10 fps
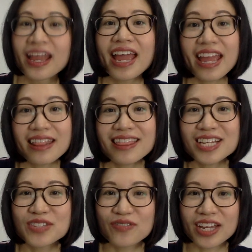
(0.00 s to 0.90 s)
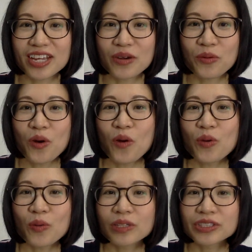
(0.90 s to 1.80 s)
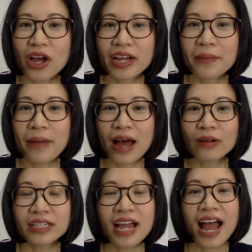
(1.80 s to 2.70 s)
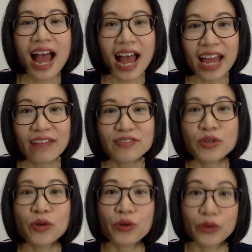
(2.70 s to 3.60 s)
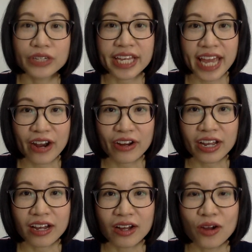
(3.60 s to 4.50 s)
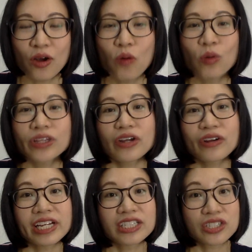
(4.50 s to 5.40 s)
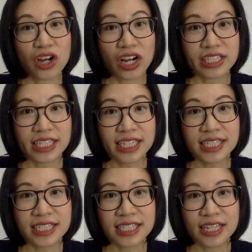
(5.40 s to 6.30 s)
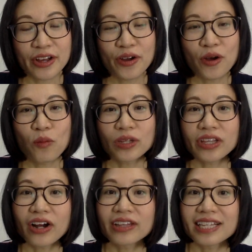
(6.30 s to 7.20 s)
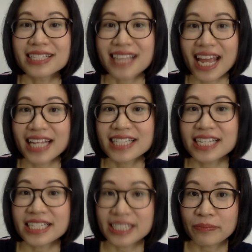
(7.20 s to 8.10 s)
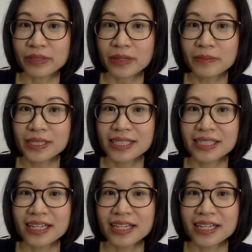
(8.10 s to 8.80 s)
In this video, we will talk about hives or urticaria. What are its causes? What are the signs and symptoms?